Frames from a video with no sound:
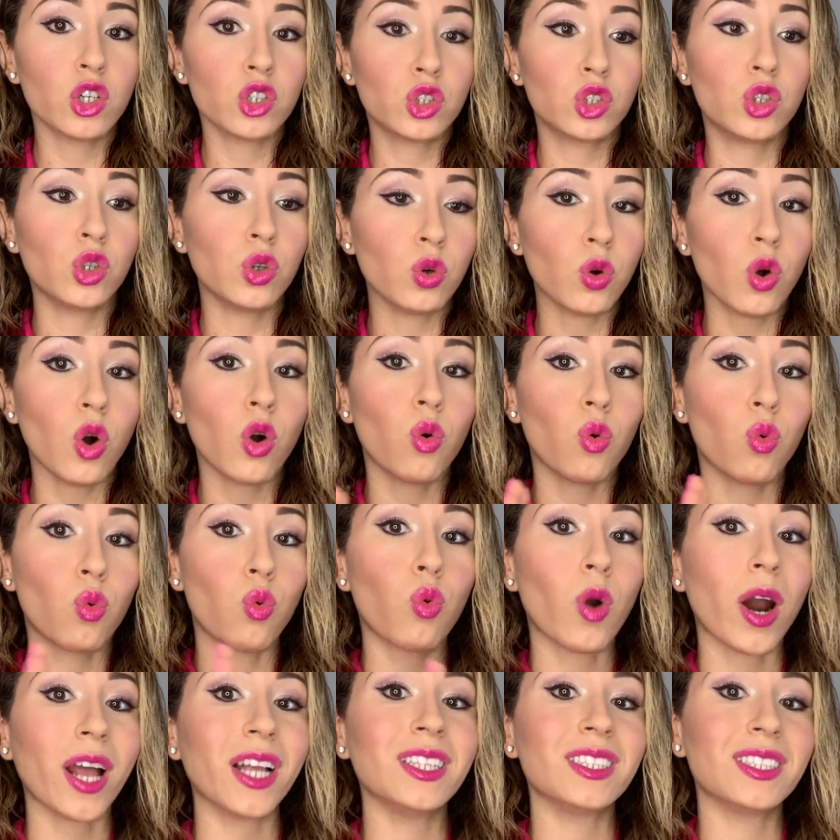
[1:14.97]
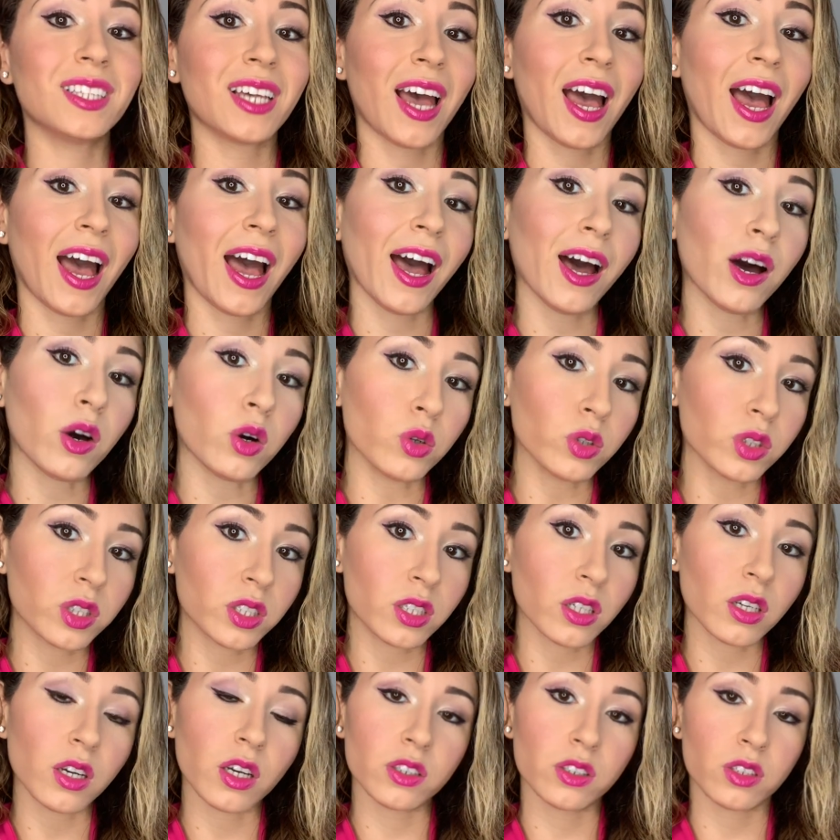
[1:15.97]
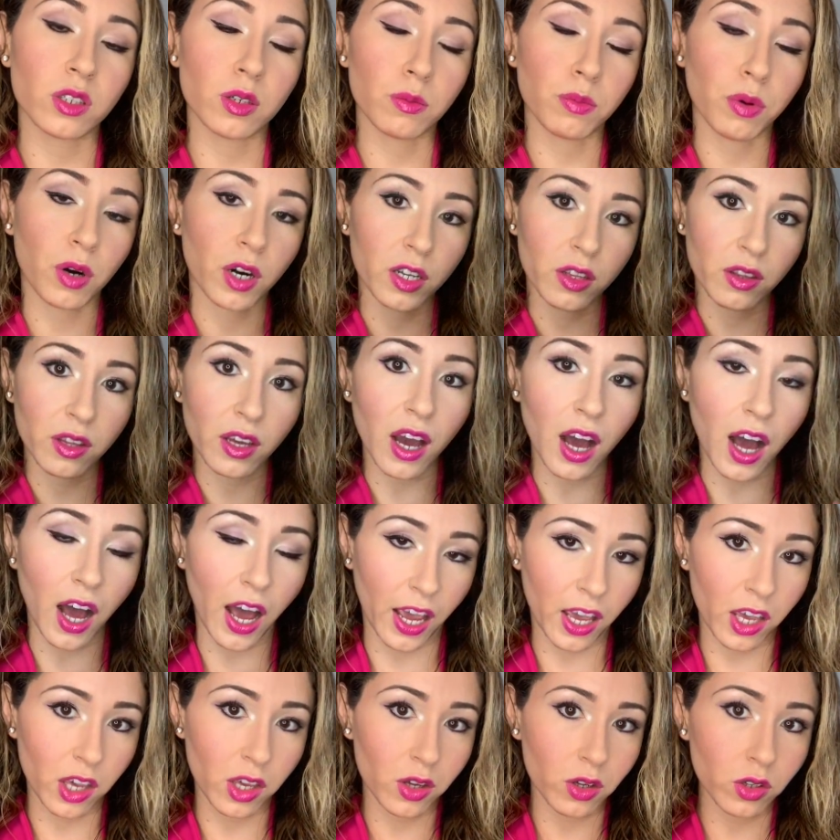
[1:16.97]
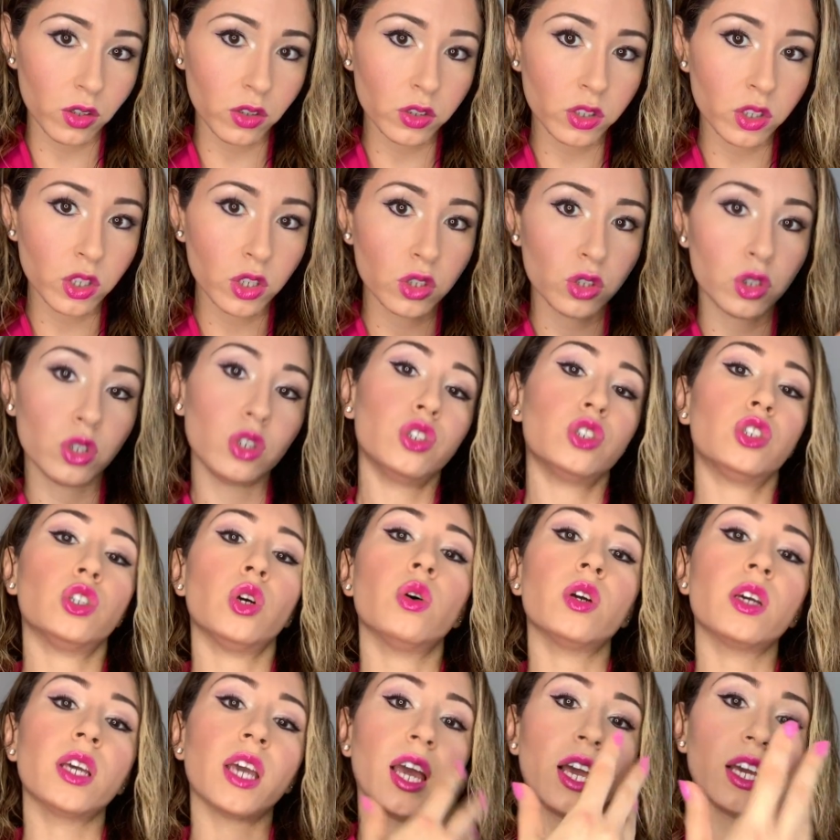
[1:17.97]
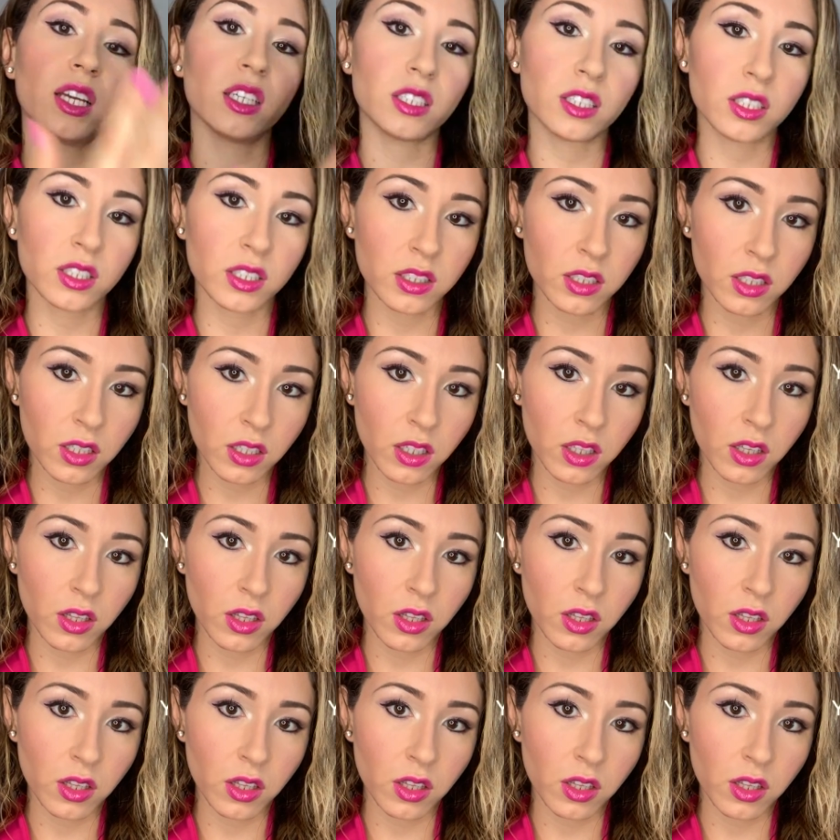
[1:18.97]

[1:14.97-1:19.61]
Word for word: to rent out a certain part of the aisle to showcase